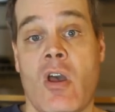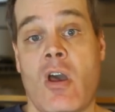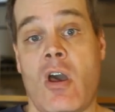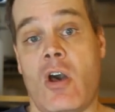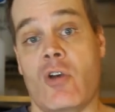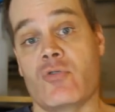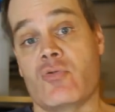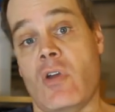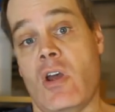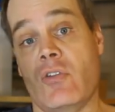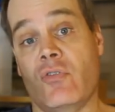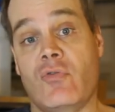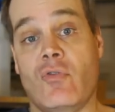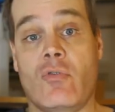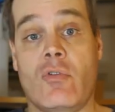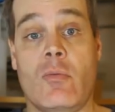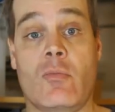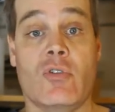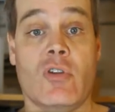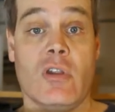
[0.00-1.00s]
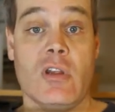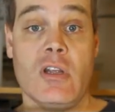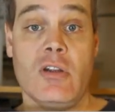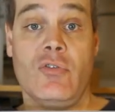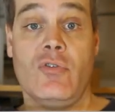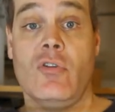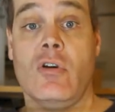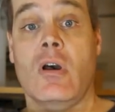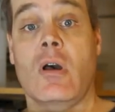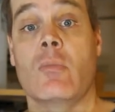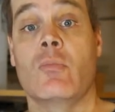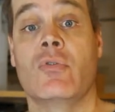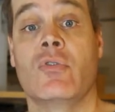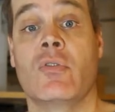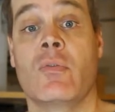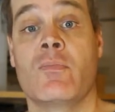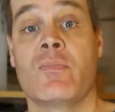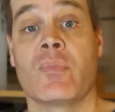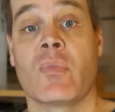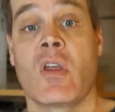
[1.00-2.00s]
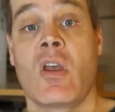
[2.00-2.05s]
I'll transfer them to these tubs